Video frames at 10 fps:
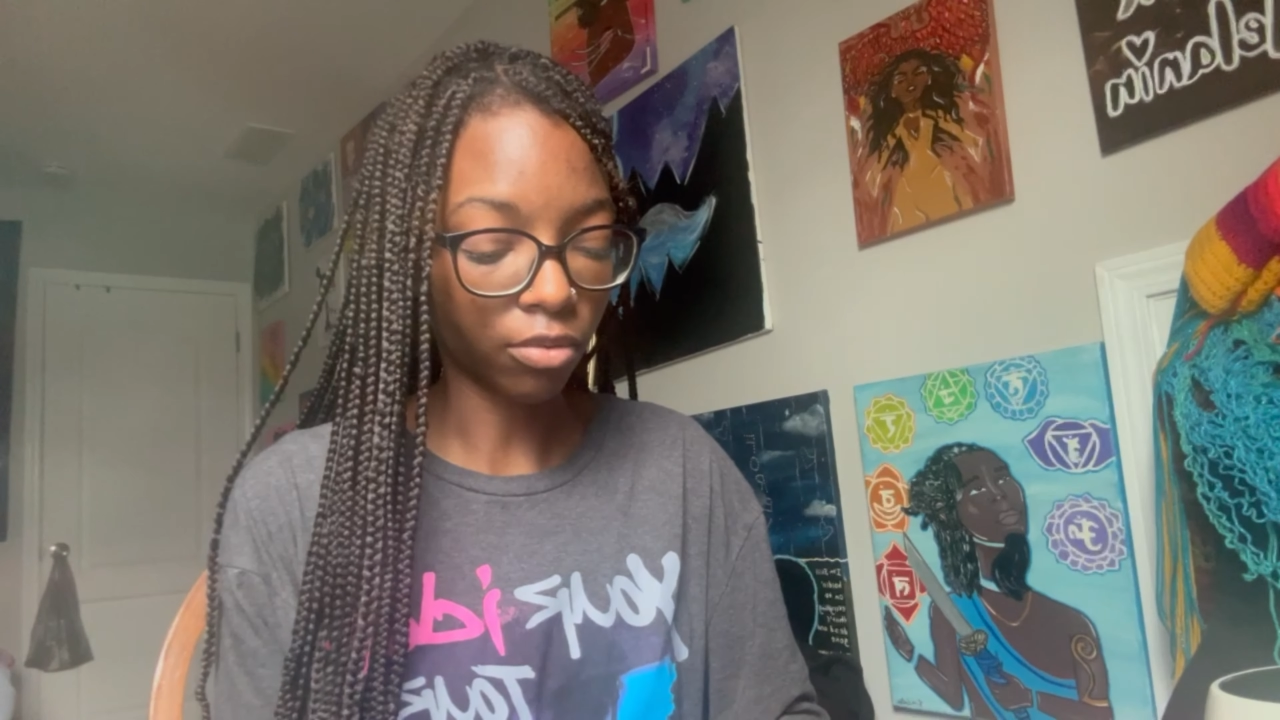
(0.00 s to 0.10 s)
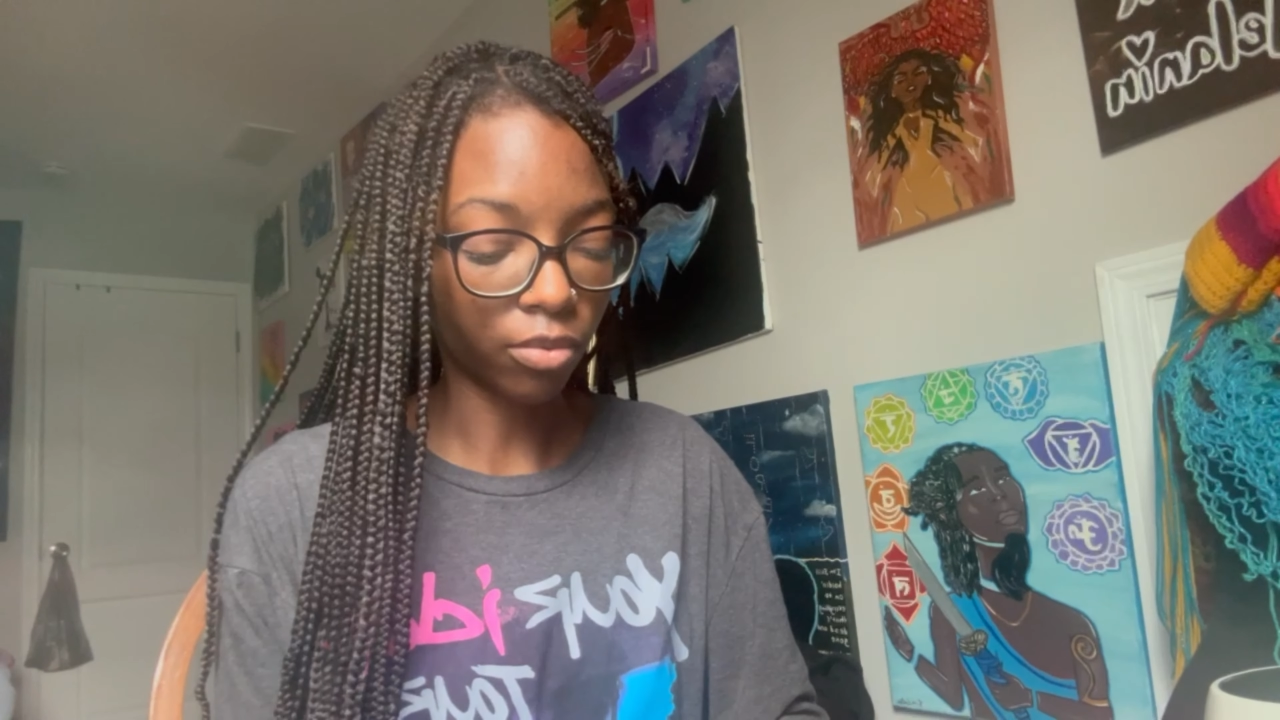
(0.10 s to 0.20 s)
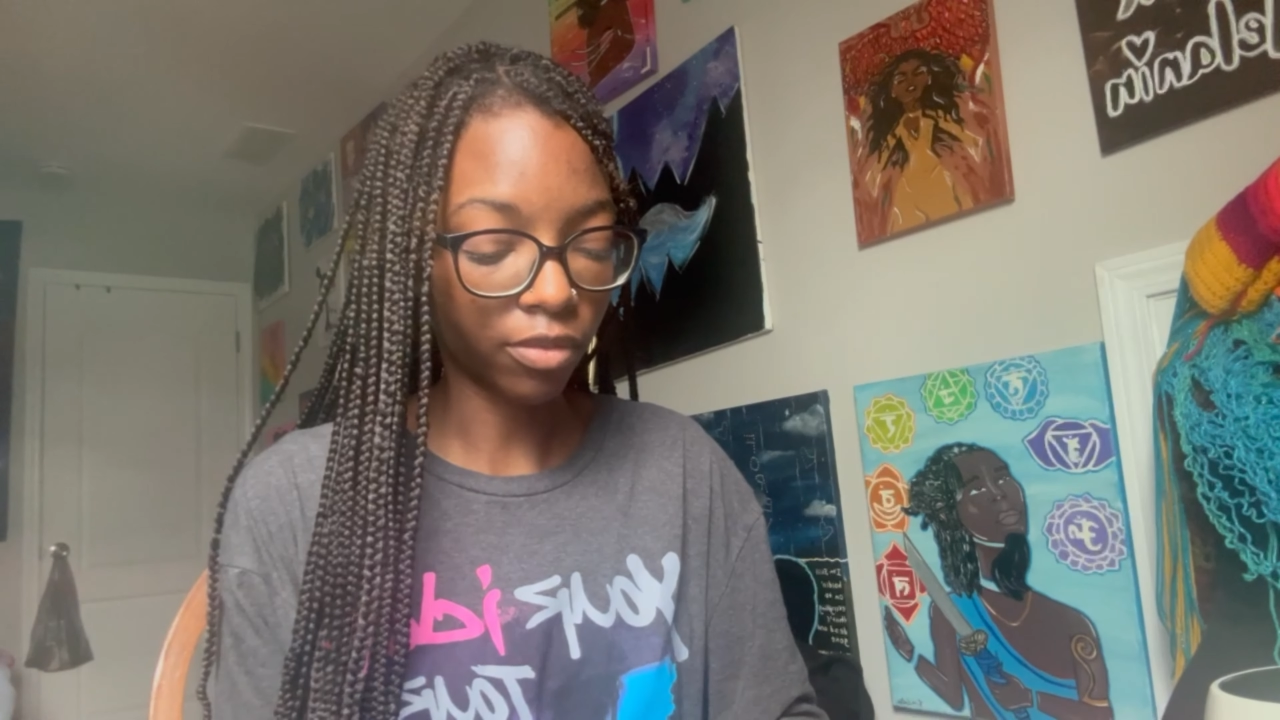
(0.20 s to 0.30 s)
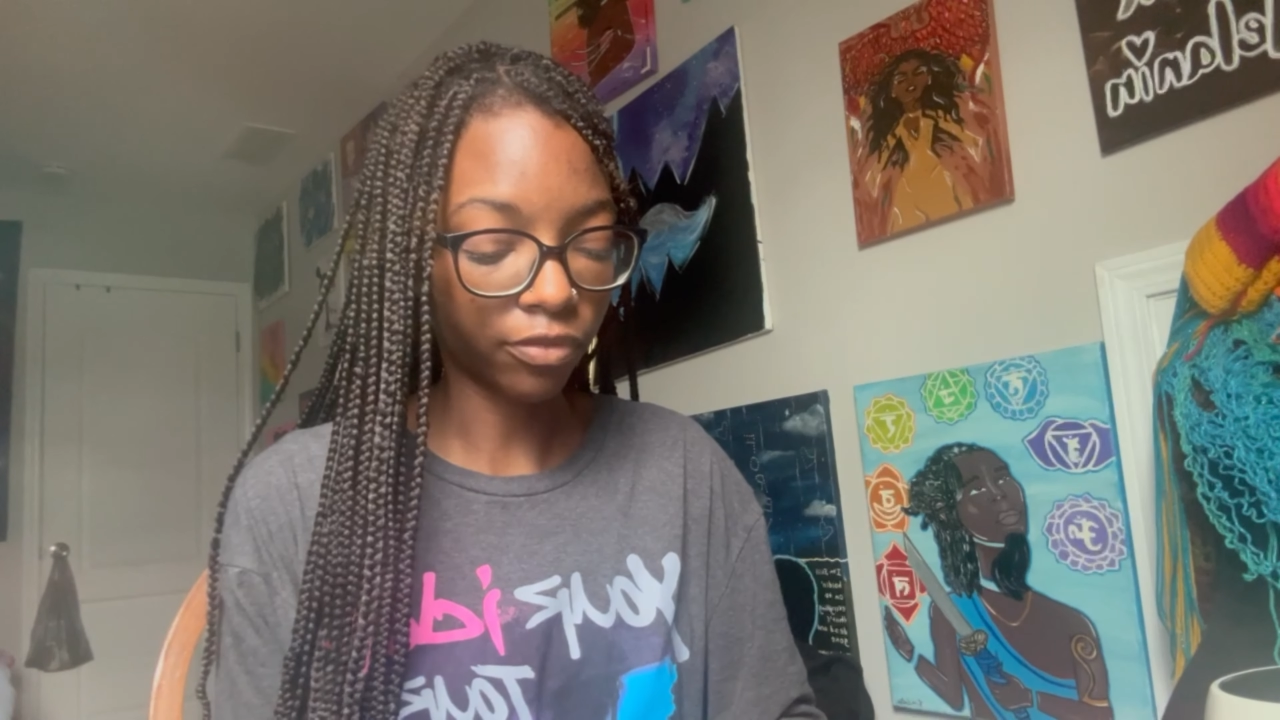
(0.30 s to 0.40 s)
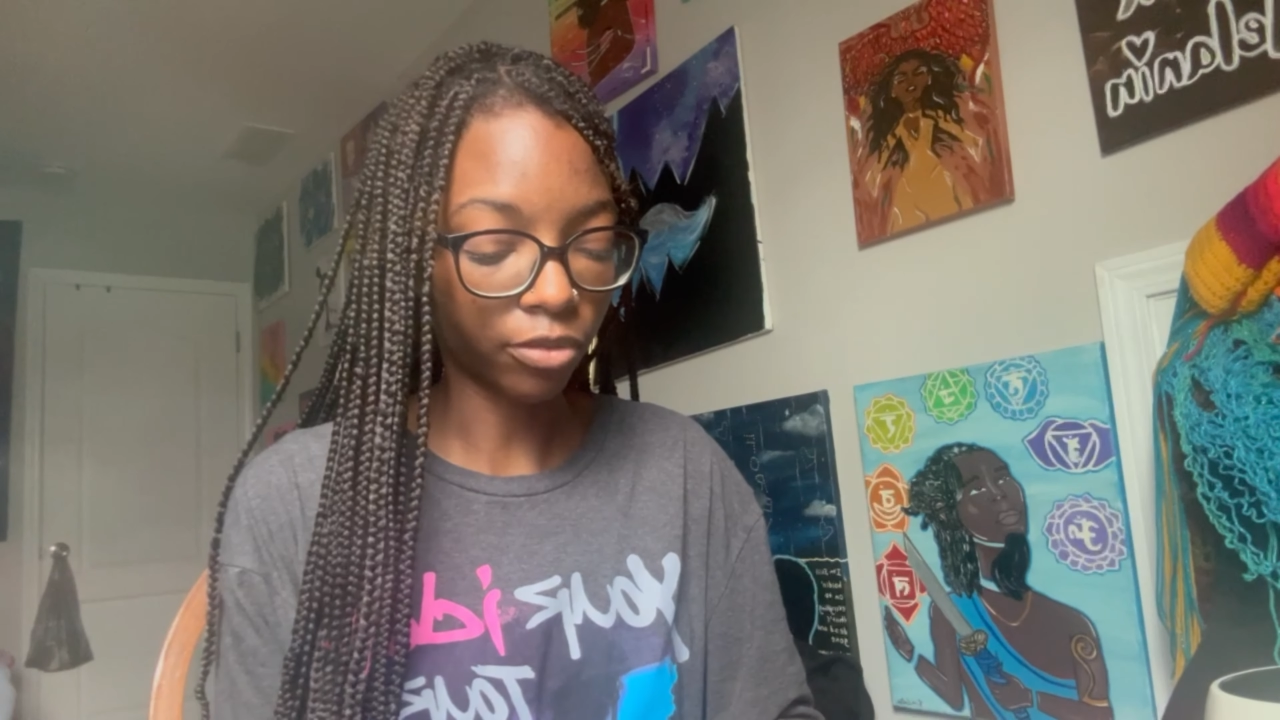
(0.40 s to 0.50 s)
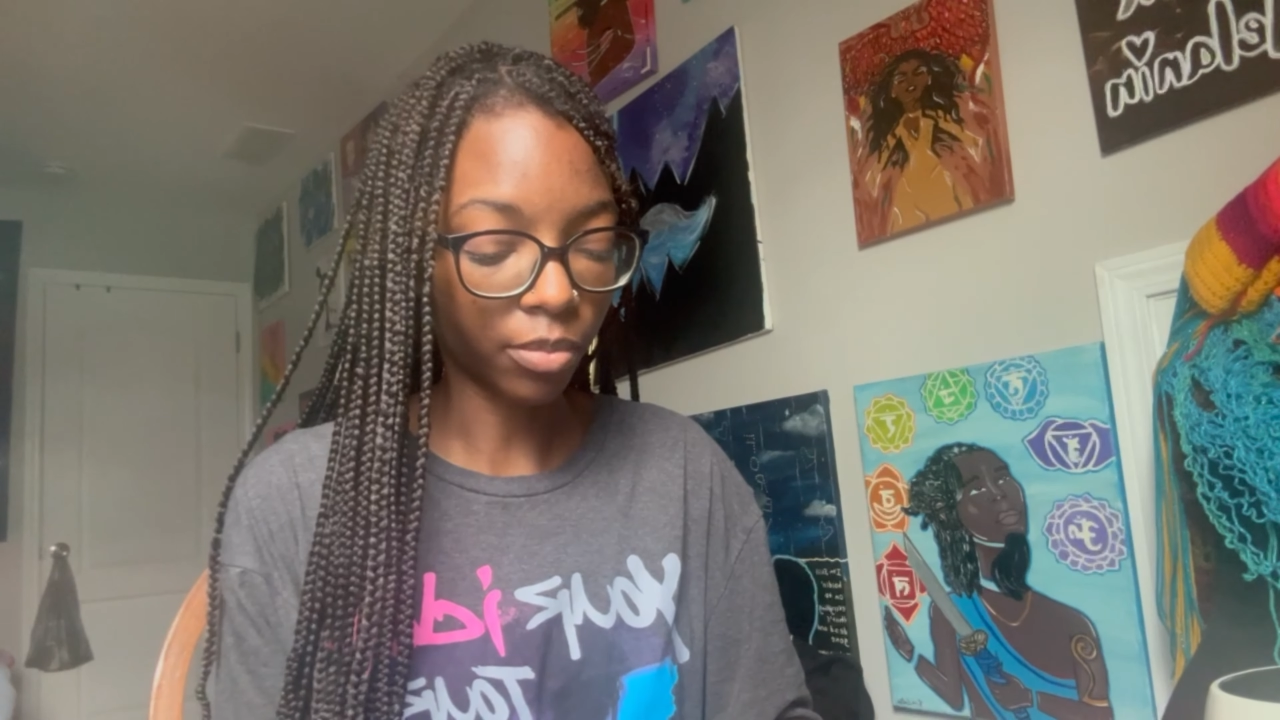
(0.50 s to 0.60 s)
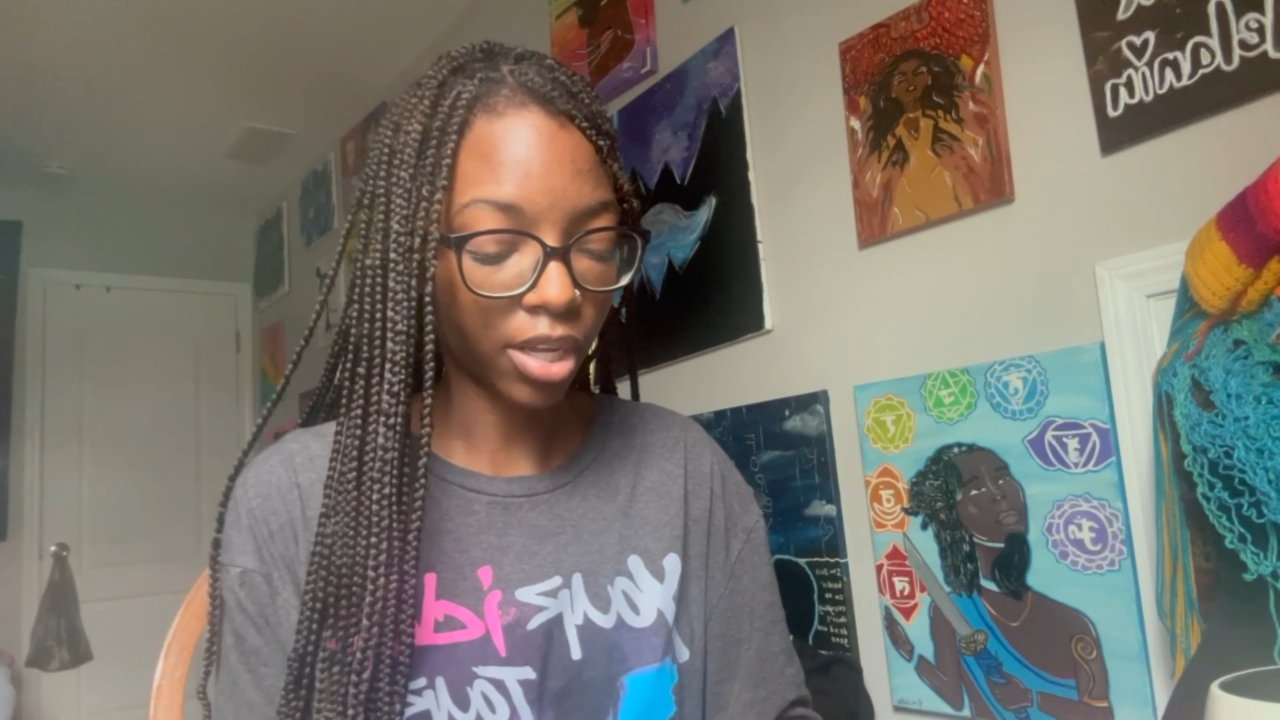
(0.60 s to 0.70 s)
1 for my